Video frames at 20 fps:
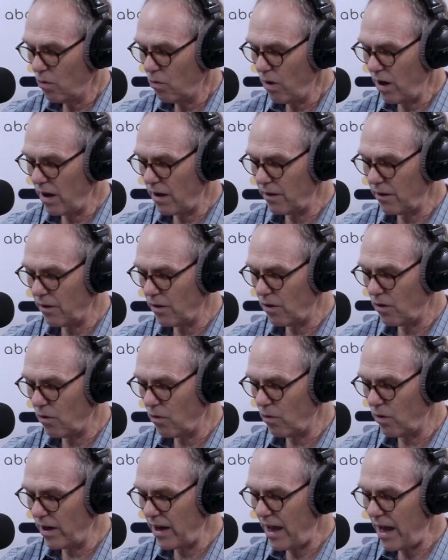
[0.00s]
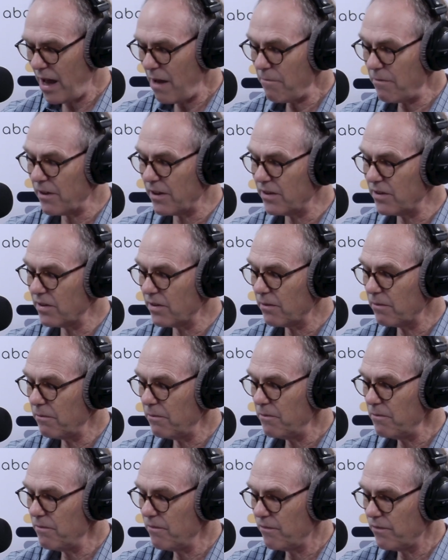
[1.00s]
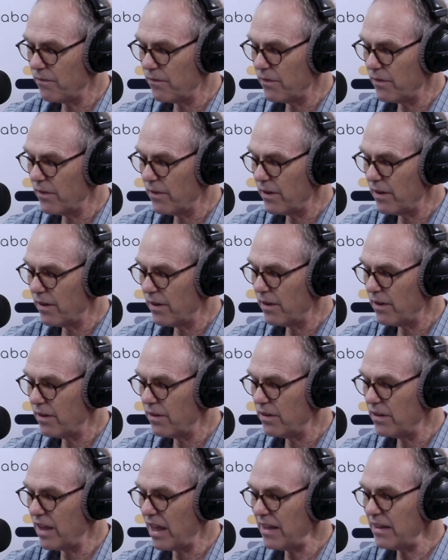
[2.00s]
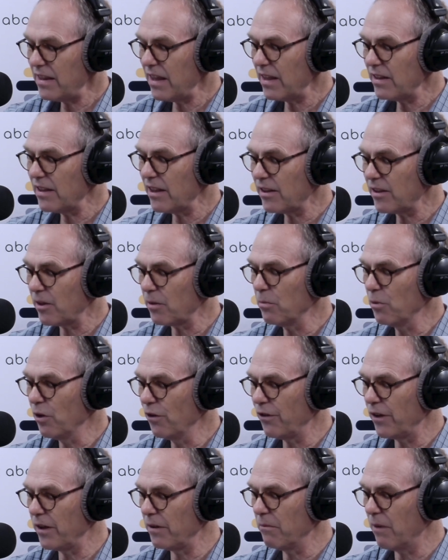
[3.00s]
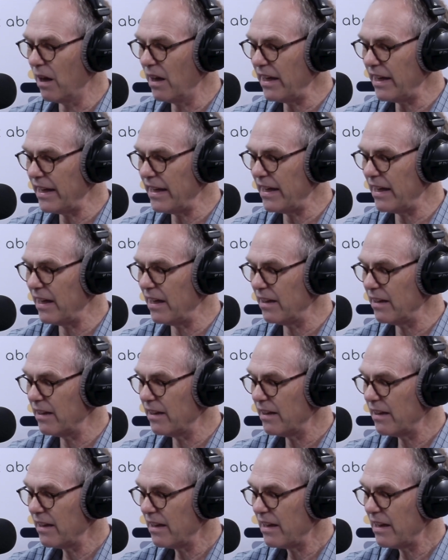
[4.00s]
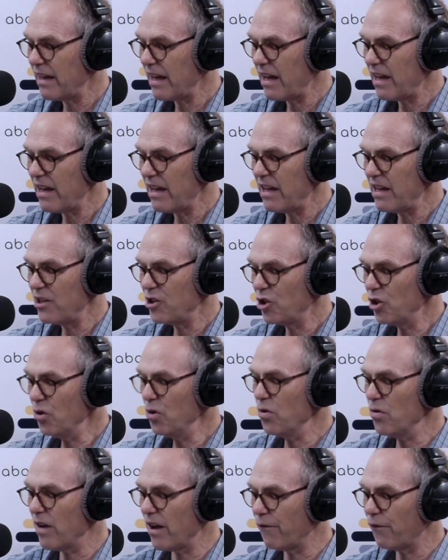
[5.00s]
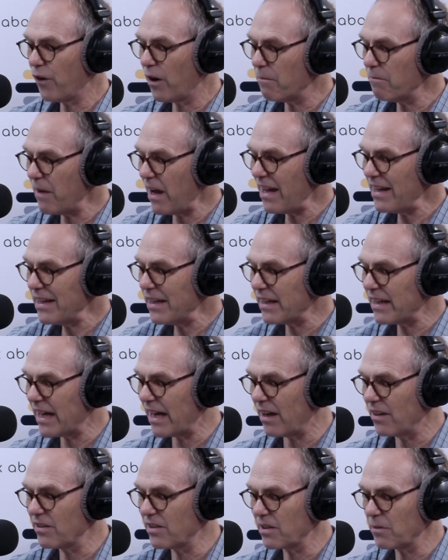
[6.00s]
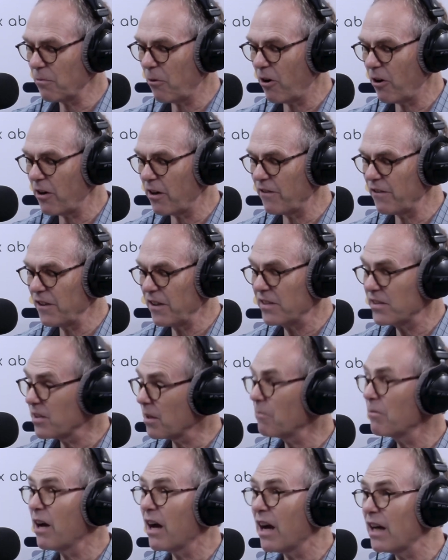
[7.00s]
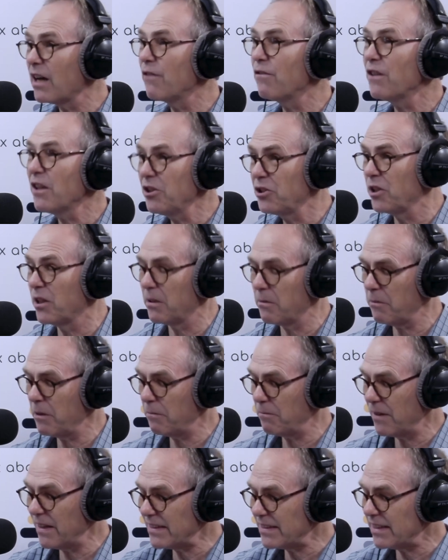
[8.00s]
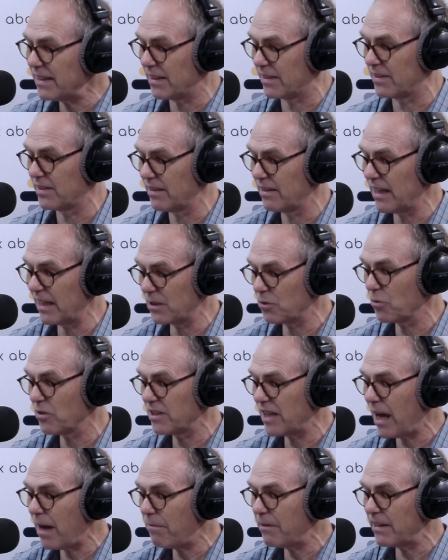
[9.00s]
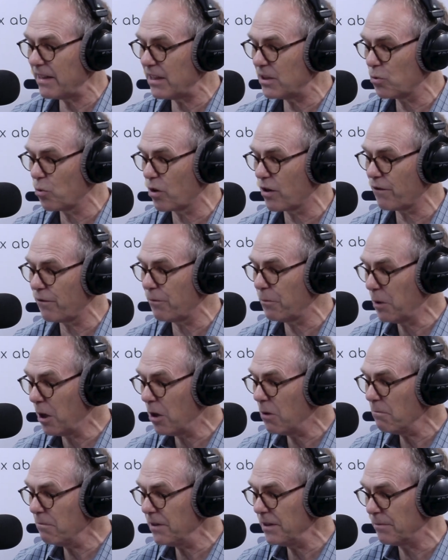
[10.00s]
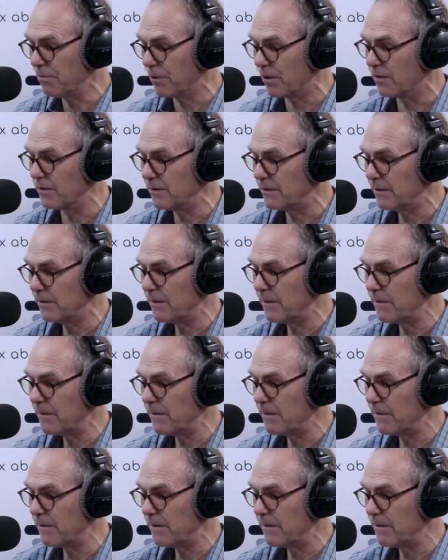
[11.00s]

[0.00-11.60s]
Well, what happens, they think that they're moving money to and from bank accounts as part of some kind of legitimate business. That's what's happening, these work-from-home people.